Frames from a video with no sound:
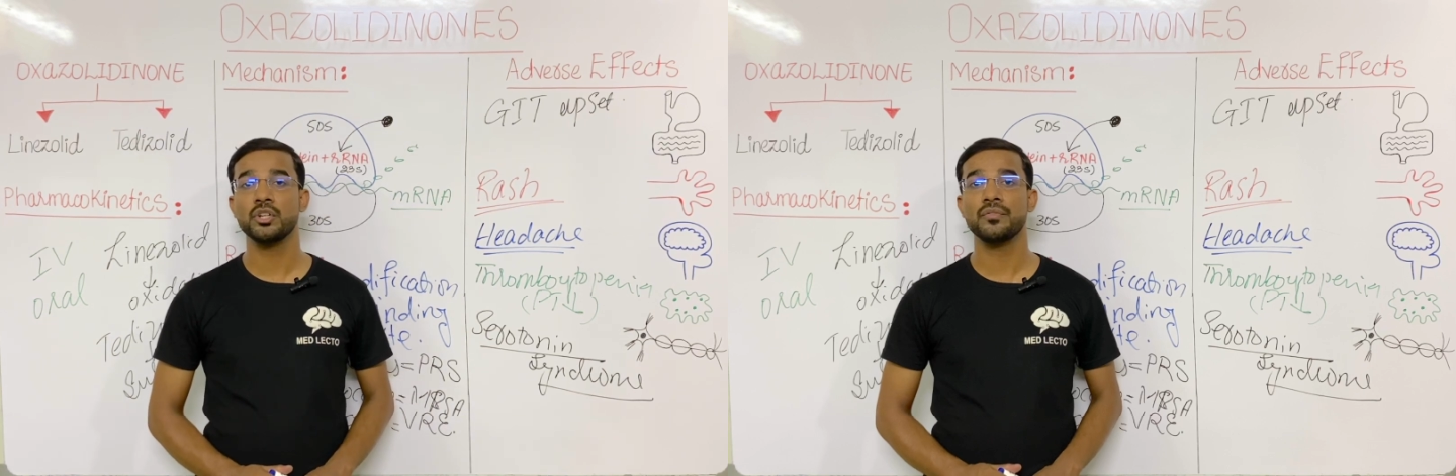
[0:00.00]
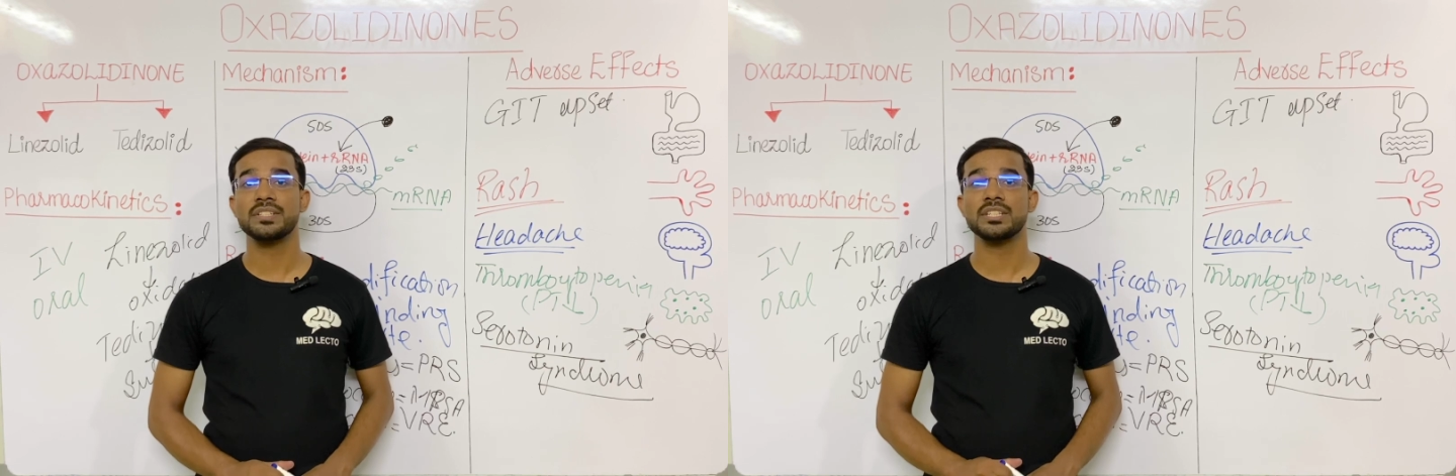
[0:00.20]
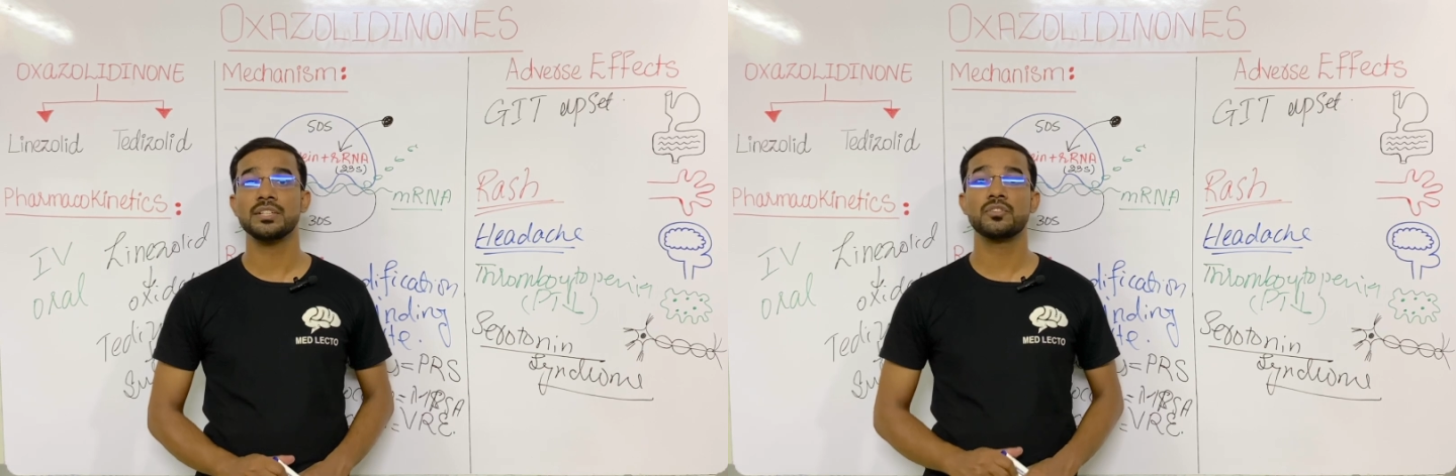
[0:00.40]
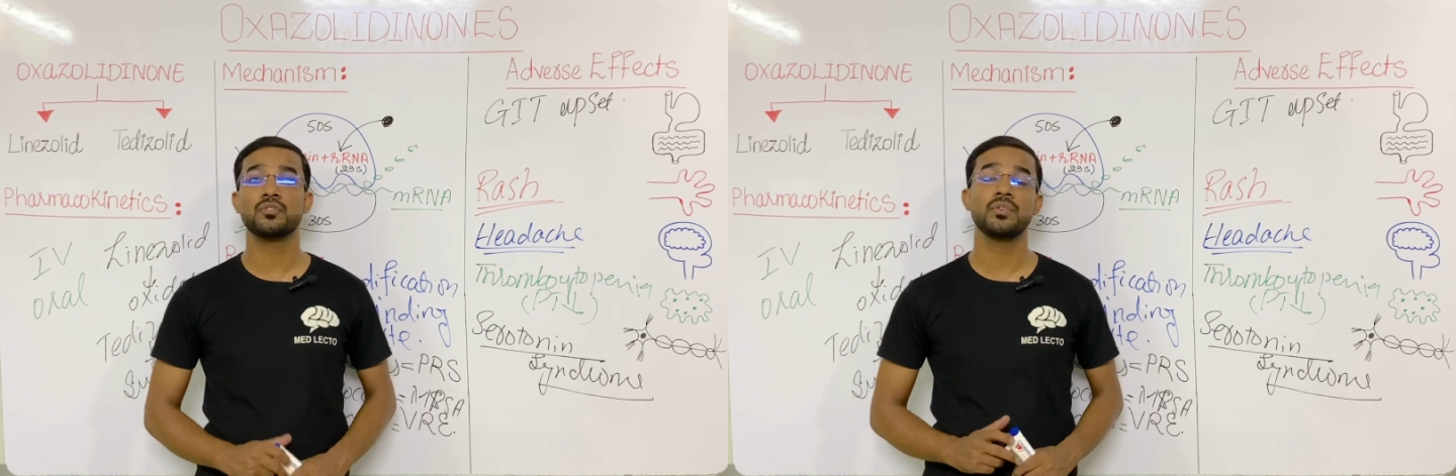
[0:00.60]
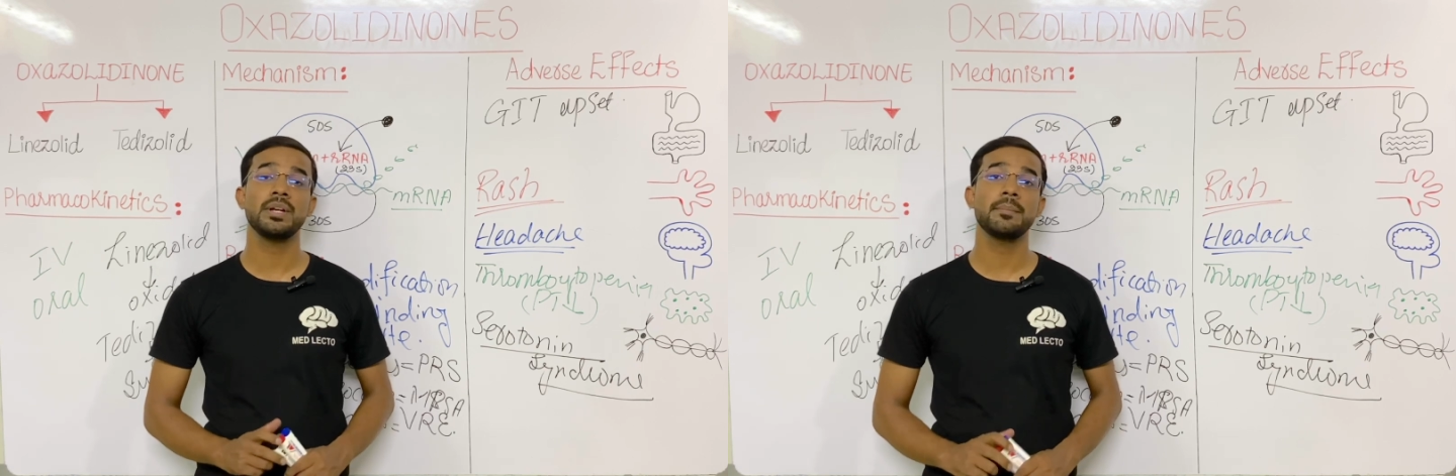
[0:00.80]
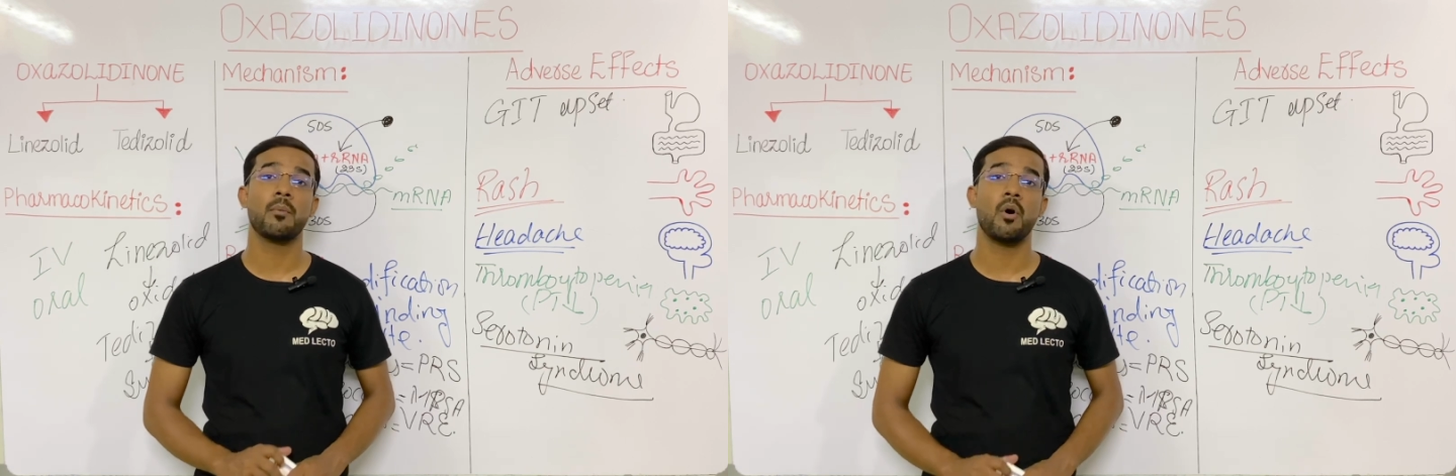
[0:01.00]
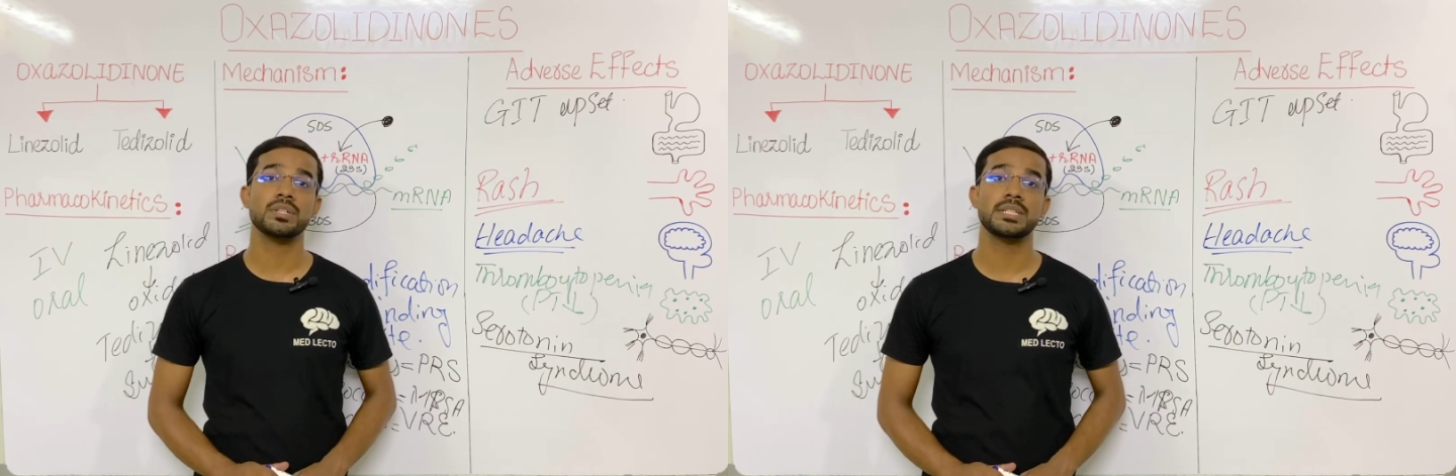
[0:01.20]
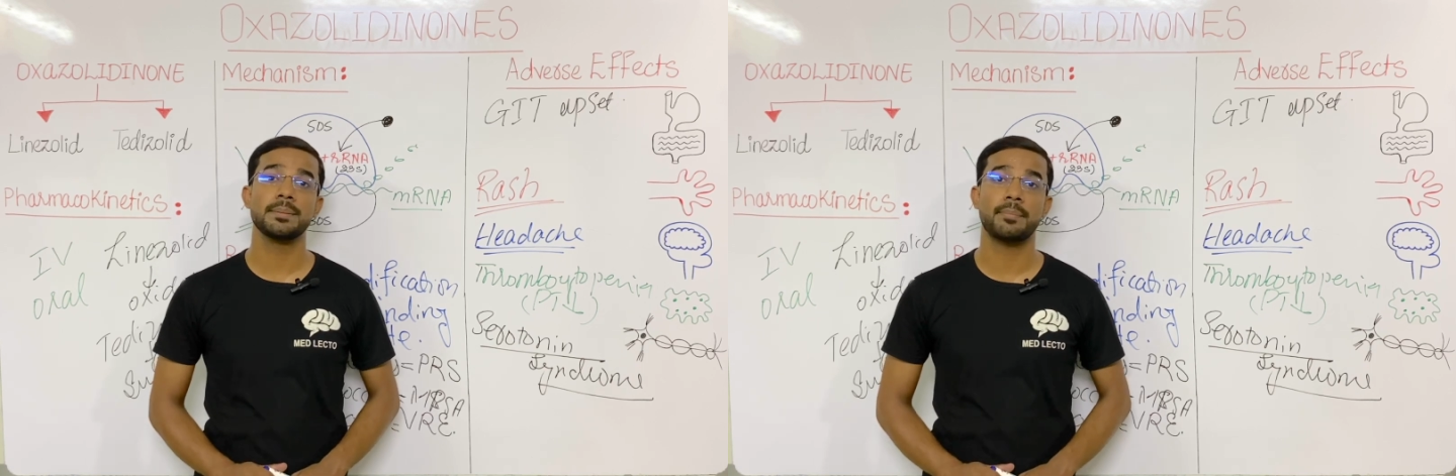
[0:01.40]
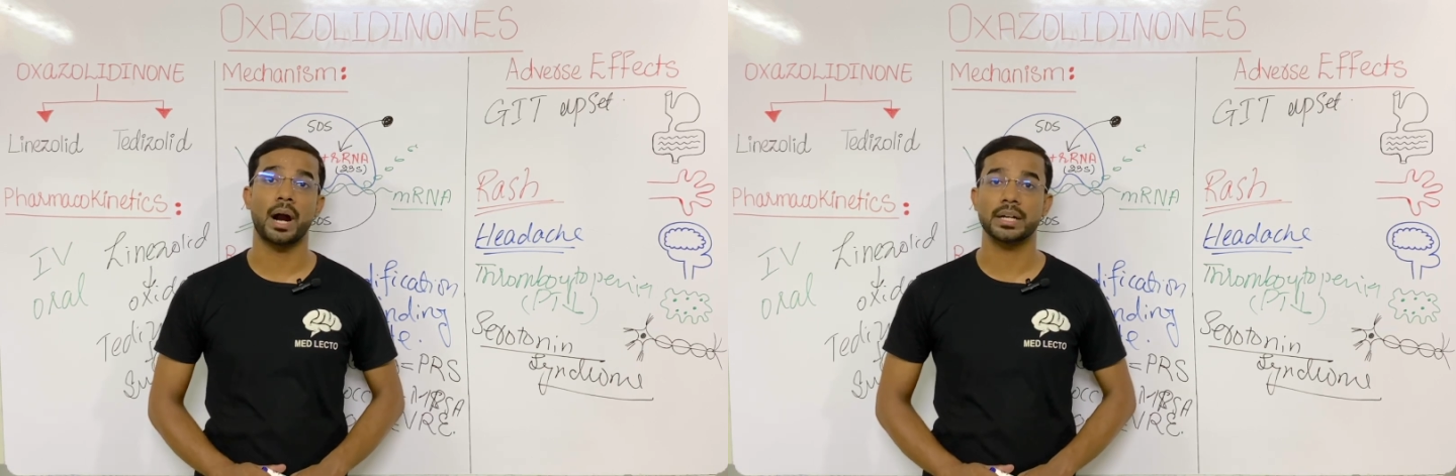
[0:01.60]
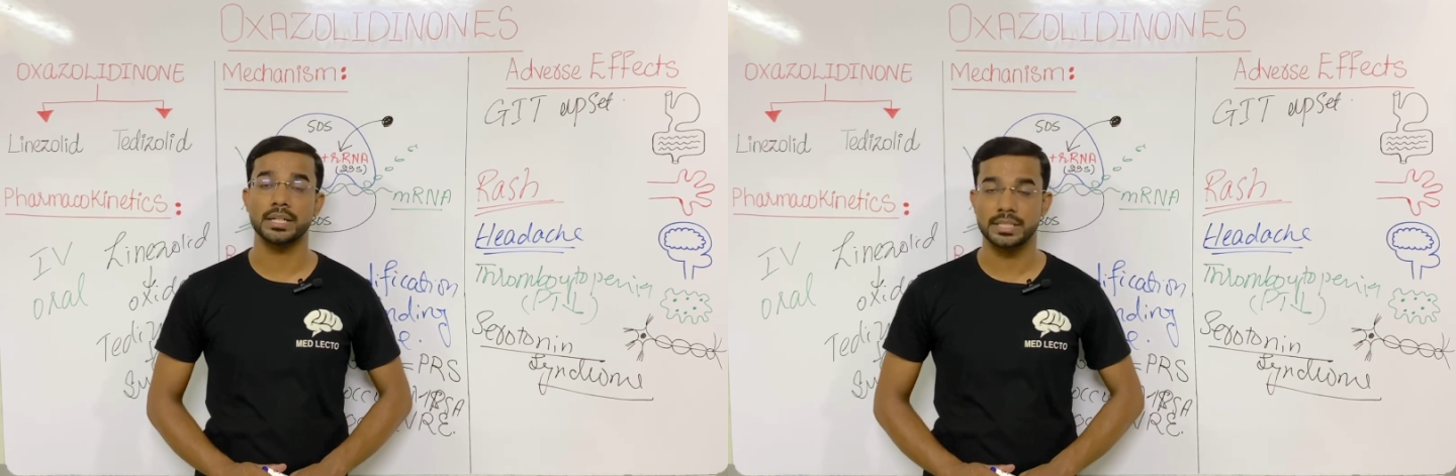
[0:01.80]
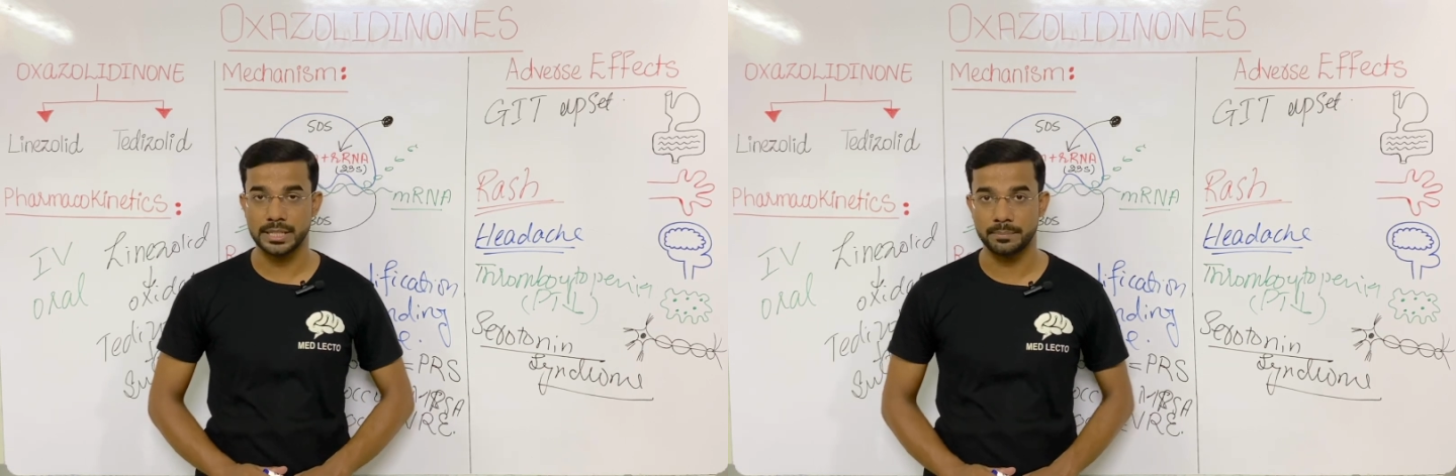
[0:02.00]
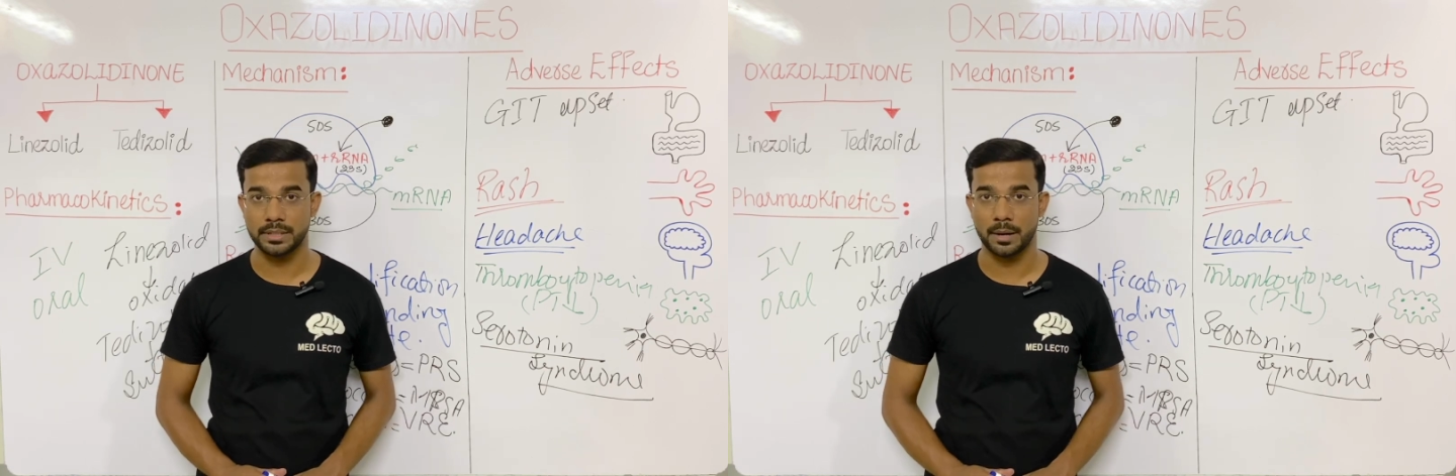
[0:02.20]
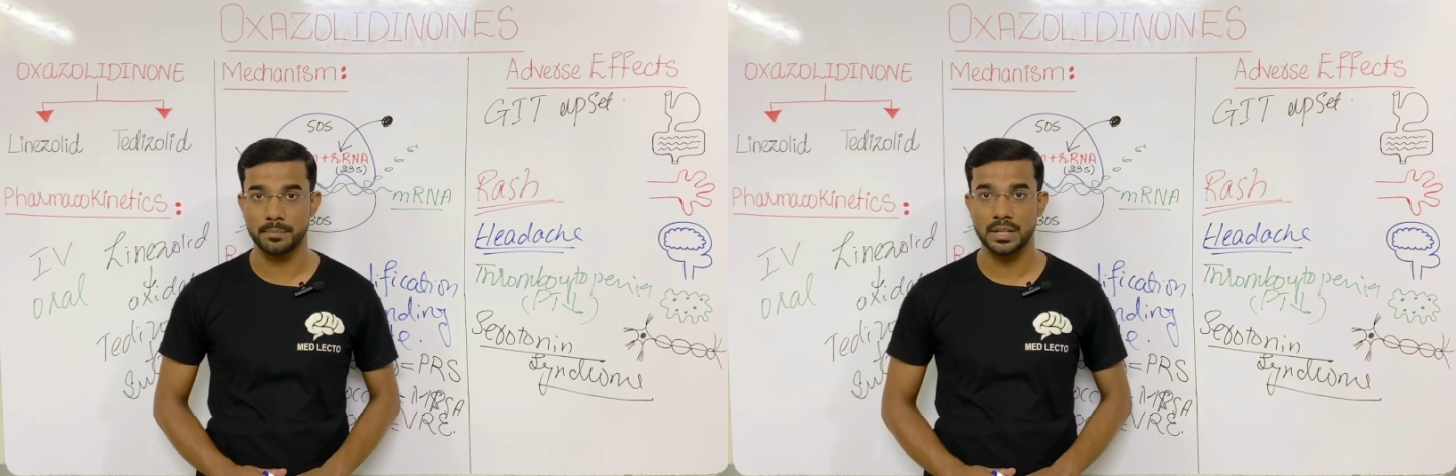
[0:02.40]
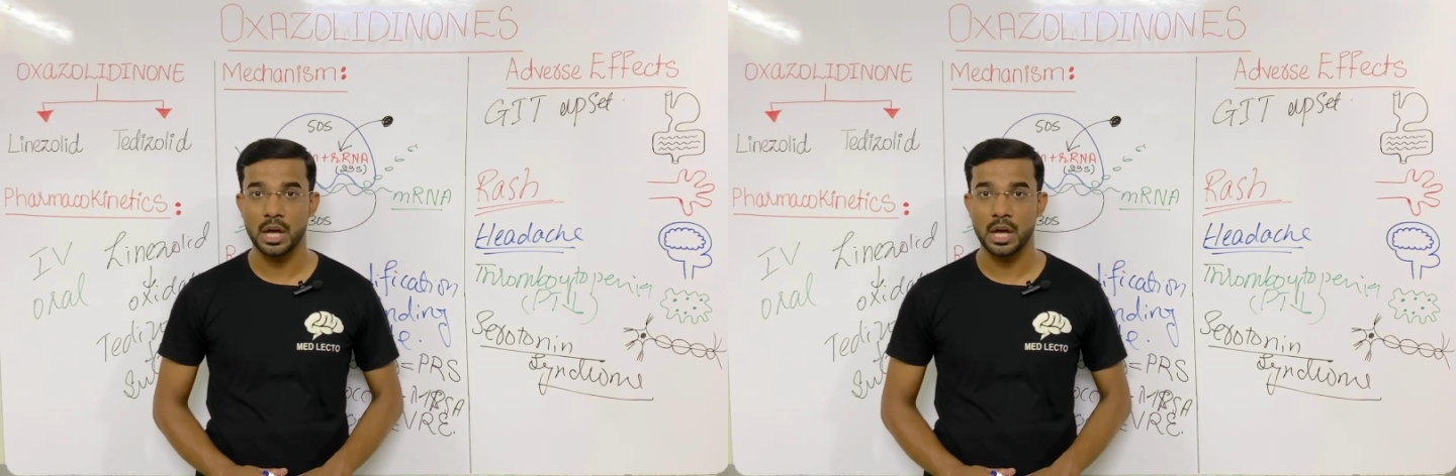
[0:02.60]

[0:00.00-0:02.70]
you will see the three most important symptoms.